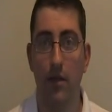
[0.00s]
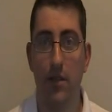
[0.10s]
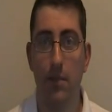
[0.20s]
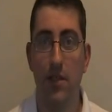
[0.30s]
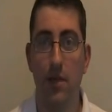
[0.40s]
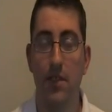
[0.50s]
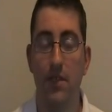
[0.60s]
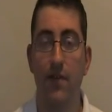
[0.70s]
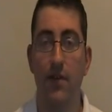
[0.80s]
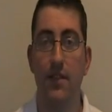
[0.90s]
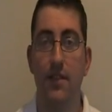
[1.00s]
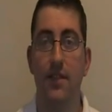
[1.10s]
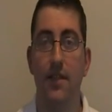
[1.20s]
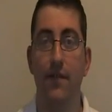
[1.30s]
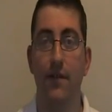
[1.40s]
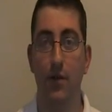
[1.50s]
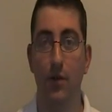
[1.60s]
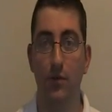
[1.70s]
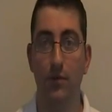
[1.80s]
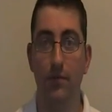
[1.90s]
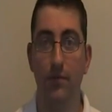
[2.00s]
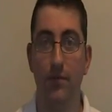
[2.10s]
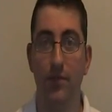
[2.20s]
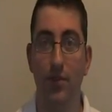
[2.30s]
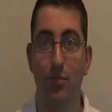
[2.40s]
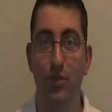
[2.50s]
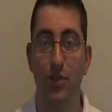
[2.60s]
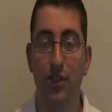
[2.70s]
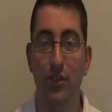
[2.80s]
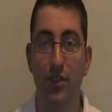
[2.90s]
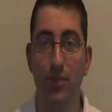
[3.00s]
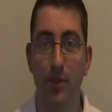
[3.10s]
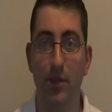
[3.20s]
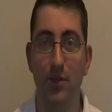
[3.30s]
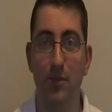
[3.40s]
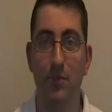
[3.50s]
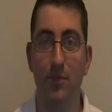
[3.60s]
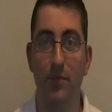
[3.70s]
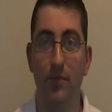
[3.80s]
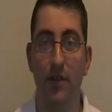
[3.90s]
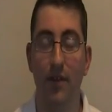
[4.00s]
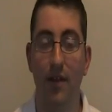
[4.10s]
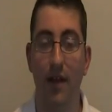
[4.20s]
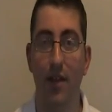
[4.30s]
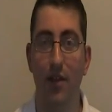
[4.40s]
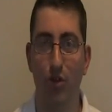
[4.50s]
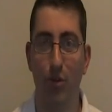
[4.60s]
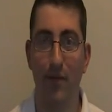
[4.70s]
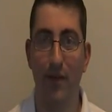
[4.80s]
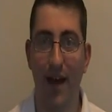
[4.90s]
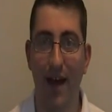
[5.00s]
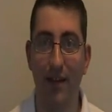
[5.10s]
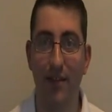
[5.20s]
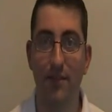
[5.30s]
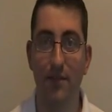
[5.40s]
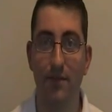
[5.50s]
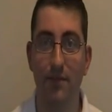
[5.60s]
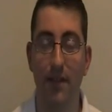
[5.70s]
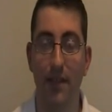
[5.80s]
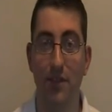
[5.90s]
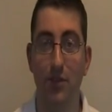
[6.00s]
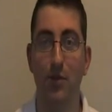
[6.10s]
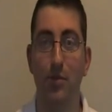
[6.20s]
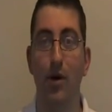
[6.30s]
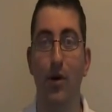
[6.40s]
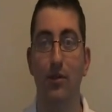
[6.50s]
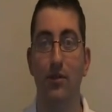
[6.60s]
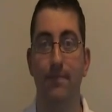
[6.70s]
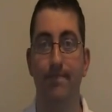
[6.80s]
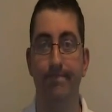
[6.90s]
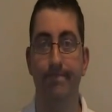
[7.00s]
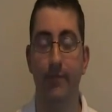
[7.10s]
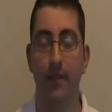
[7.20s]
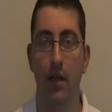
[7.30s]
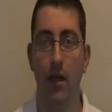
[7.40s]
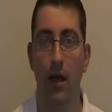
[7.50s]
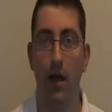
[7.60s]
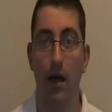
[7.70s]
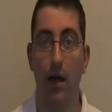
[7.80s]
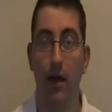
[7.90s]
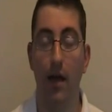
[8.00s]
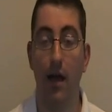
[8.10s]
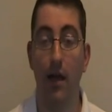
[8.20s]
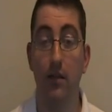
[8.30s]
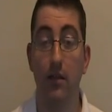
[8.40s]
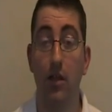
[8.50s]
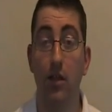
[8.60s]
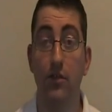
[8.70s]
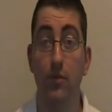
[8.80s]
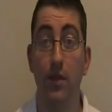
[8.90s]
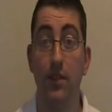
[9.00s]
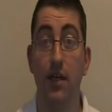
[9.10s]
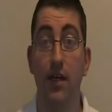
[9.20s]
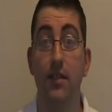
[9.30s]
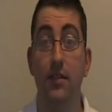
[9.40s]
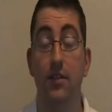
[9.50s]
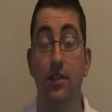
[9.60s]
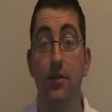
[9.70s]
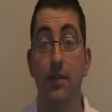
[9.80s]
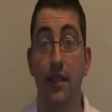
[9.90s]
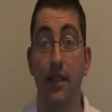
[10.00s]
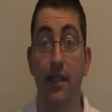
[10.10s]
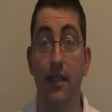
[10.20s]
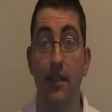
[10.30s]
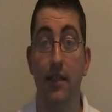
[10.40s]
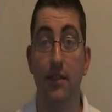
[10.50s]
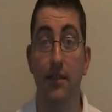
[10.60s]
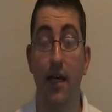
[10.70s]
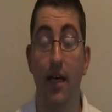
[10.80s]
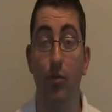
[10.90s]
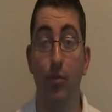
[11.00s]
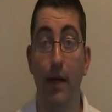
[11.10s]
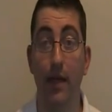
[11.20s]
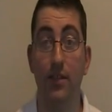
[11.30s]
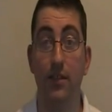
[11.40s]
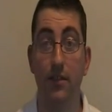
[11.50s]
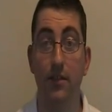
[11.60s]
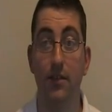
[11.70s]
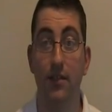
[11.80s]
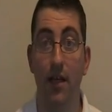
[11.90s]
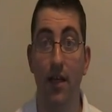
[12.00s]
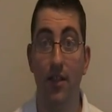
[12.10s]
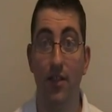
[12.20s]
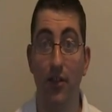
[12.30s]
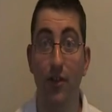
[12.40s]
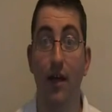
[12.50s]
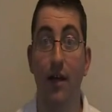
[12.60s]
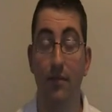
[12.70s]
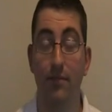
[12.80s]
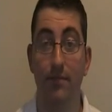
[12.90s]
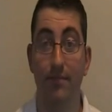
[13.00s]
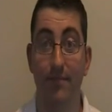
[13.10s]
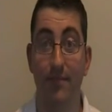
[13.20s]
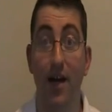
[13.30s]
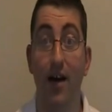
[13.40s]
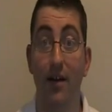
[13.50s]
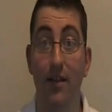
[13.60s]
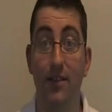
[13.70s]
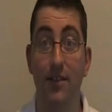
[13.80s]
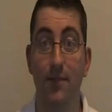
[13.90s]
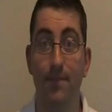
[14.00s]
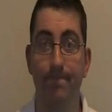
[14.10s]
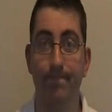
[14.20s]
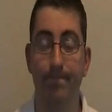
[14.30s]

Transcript: Now, sometimes it's very difficult to produce sputum at the drop of a hat into a pot, and a lot of what I do in clinic is to help patients do that task.